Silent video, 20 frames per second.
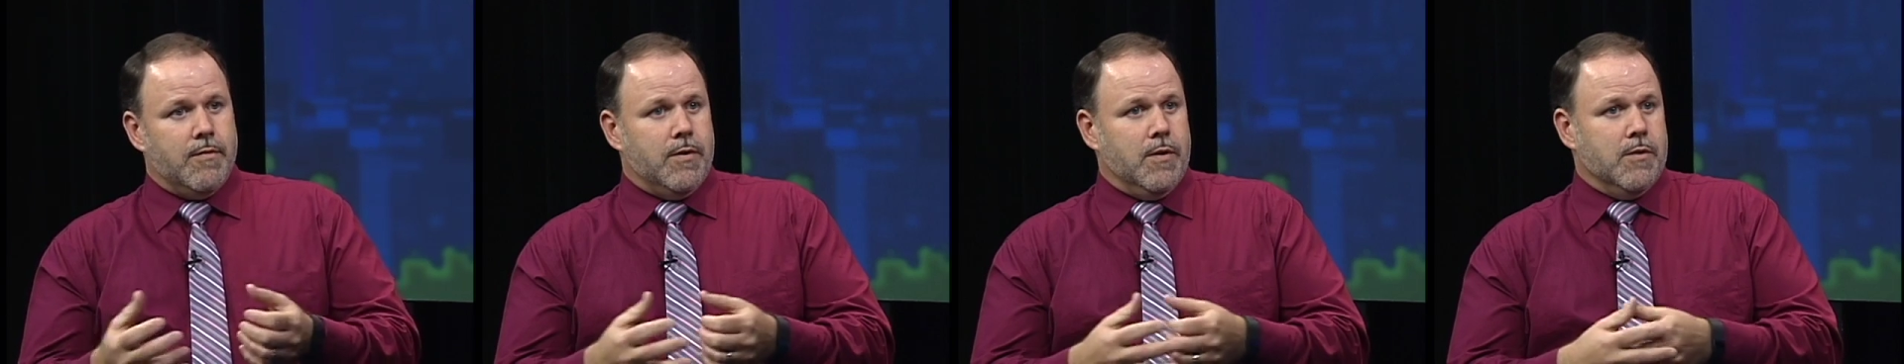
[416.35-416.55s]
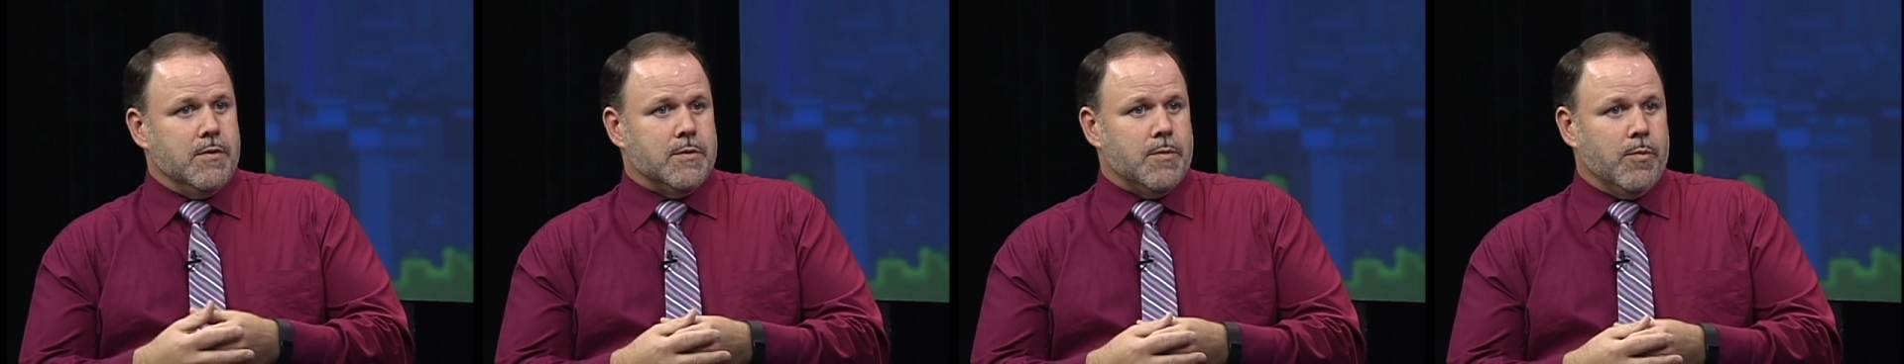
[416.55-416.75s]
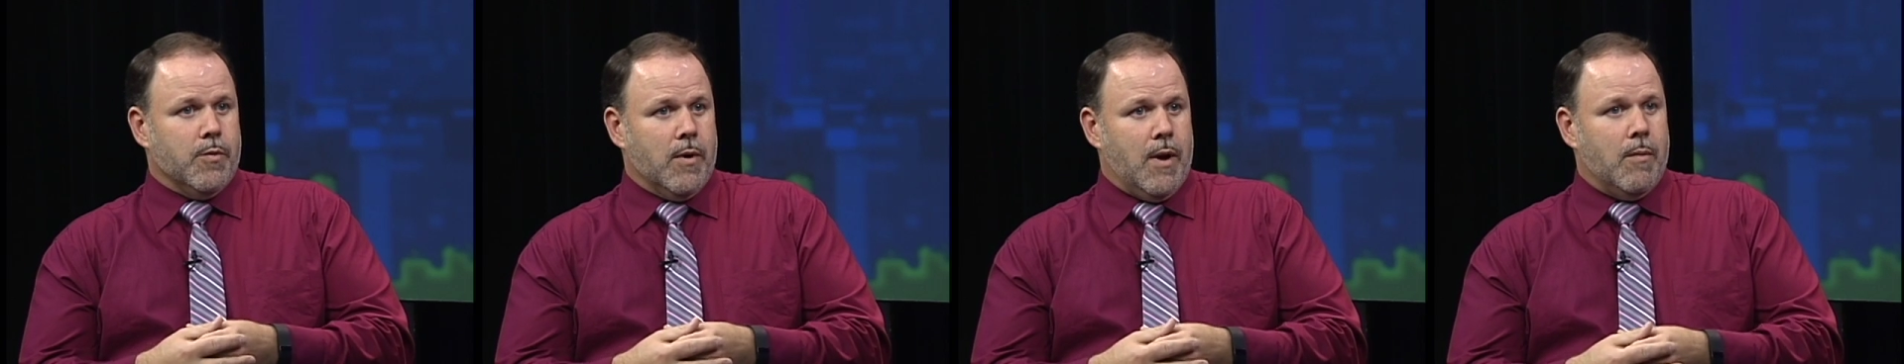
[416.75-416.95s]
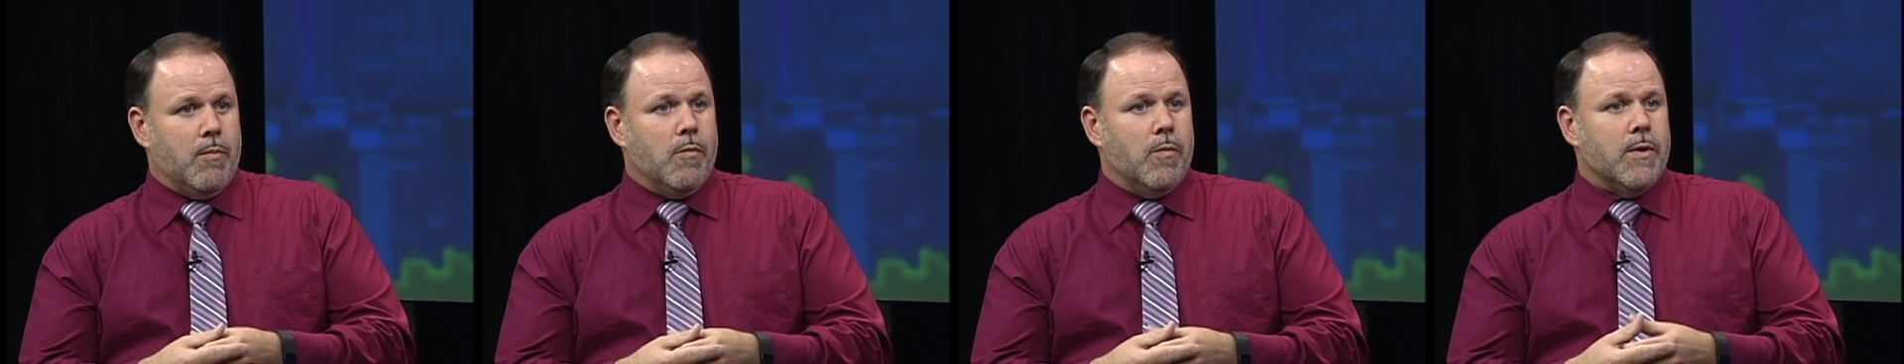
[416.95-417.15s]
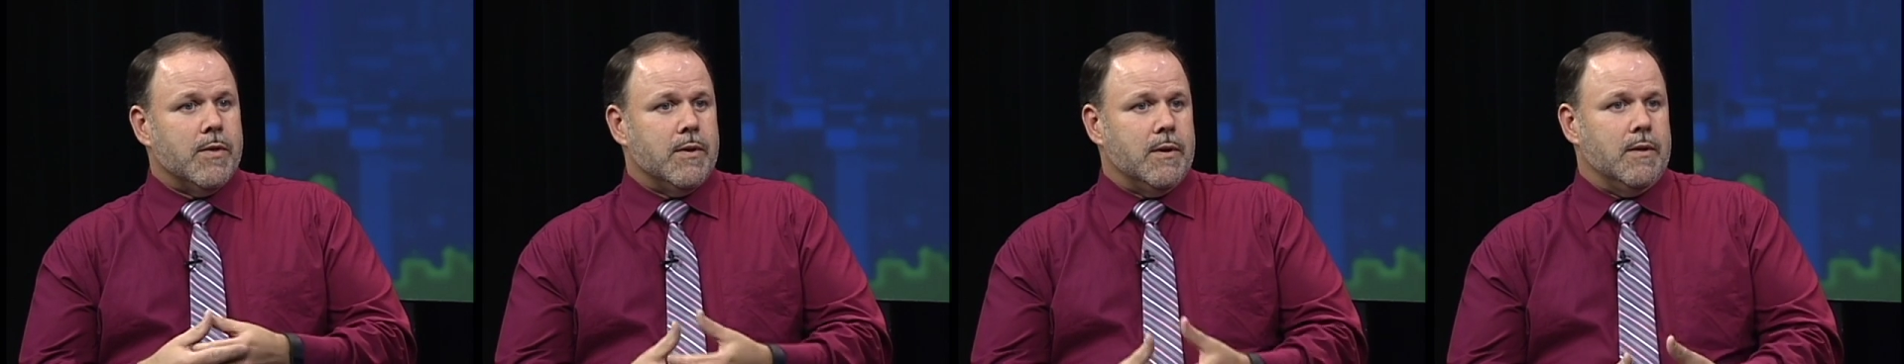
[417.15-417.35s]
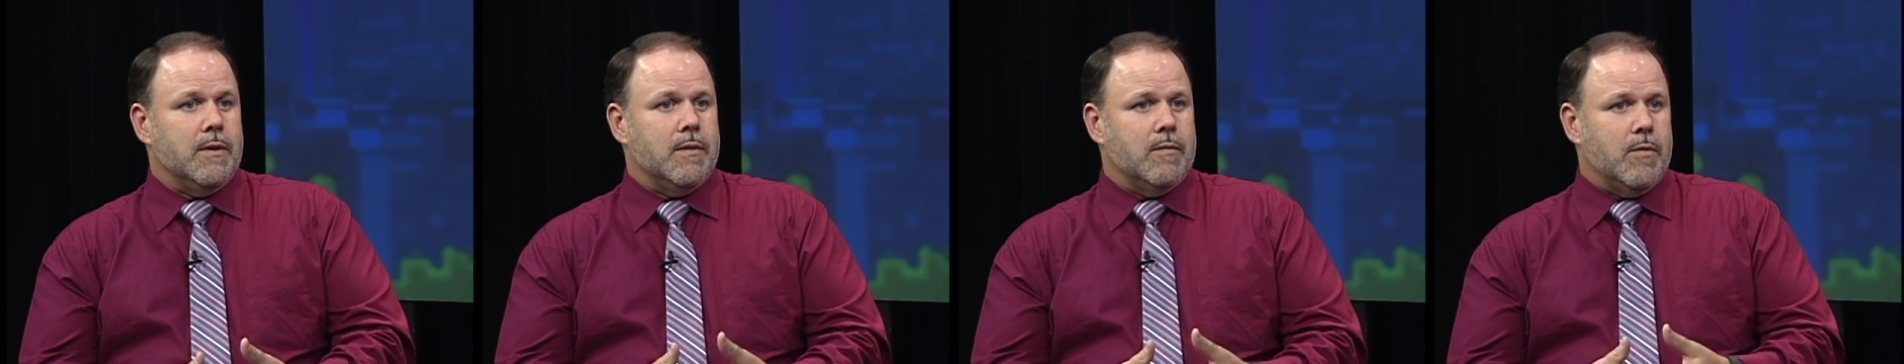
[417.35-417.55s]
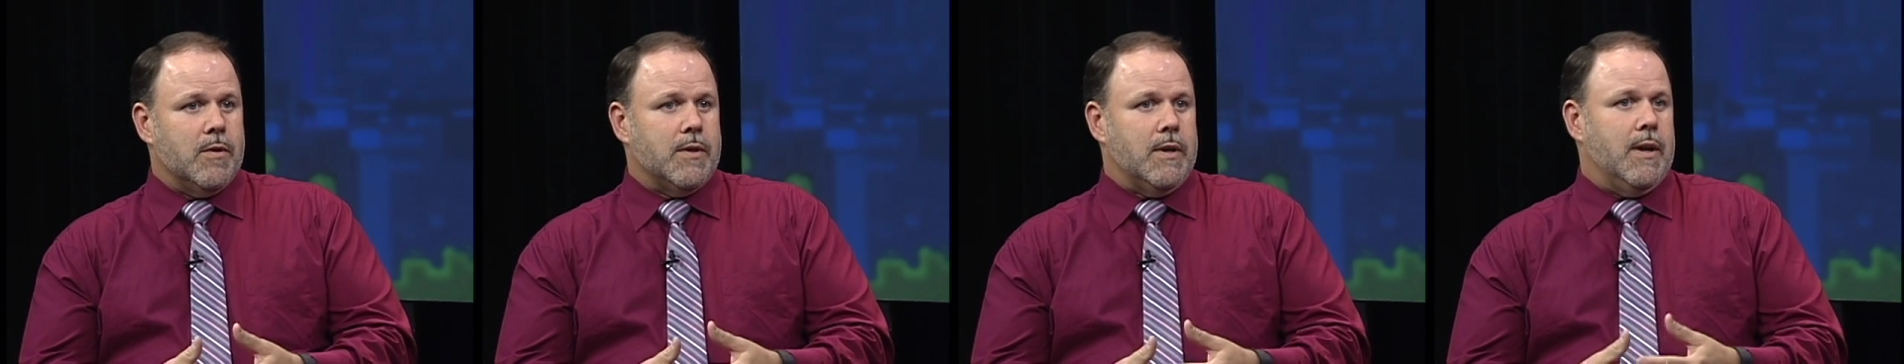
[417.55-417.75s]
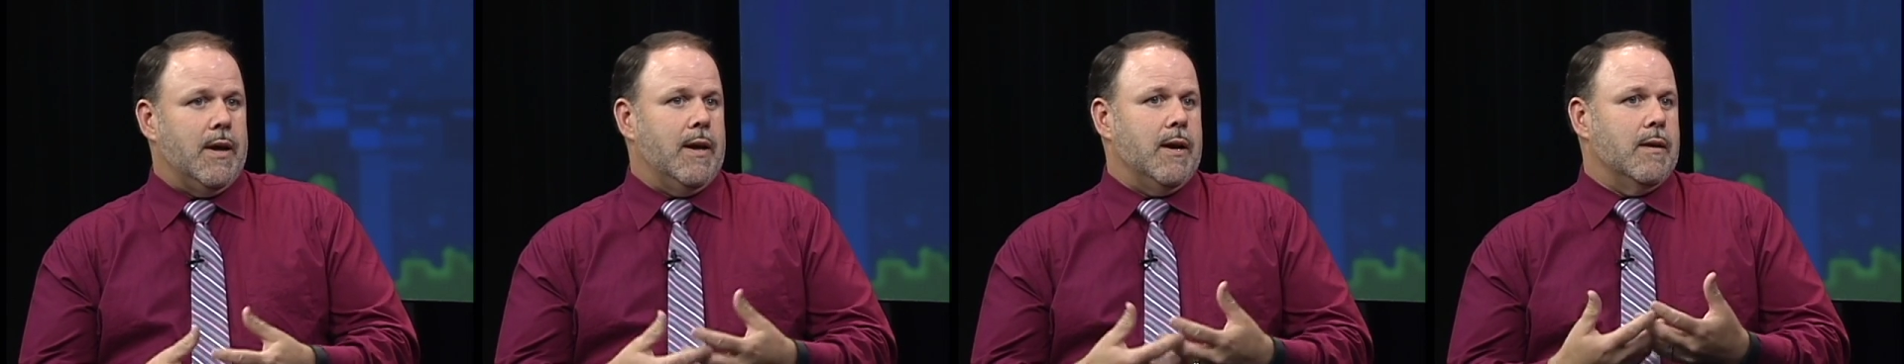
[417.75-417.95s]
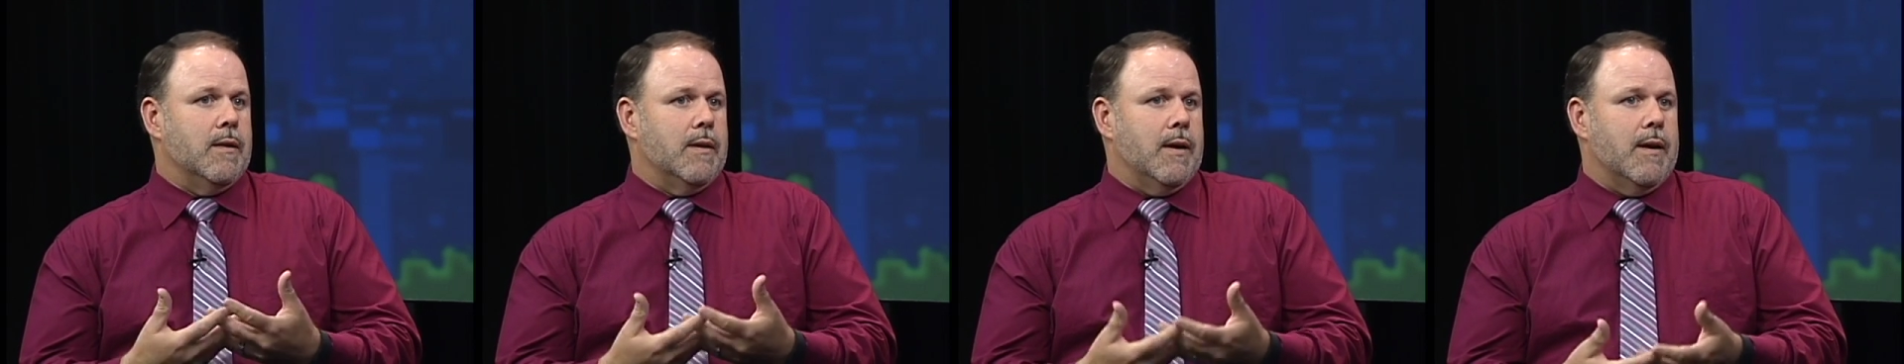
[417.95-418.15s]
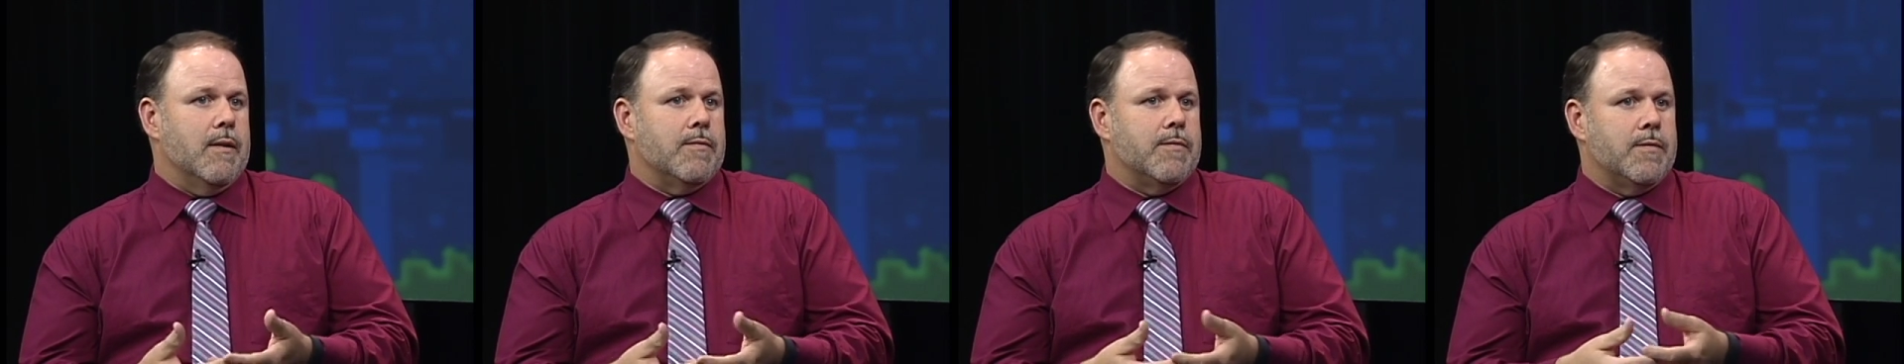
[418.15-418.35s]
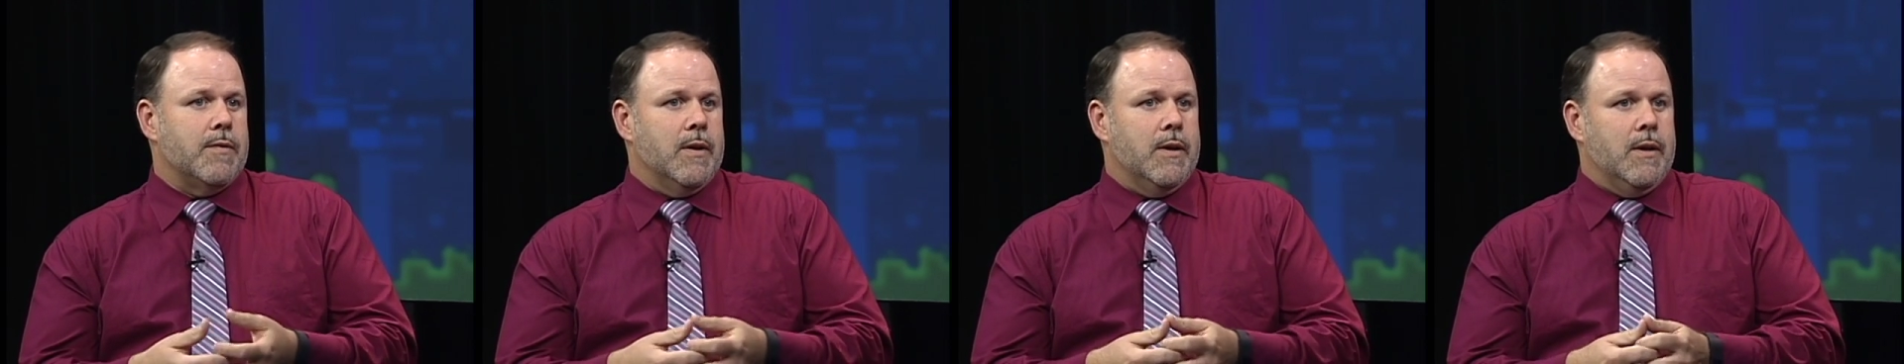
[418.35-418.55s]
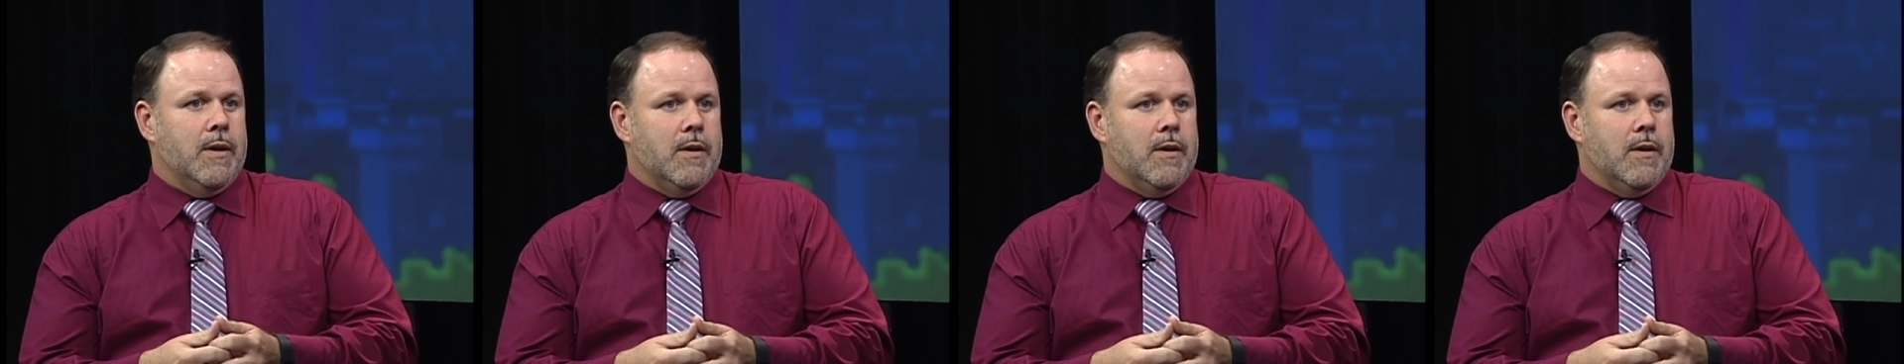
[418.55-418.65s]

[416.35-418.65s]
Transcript: if there's a problem with a with an ALF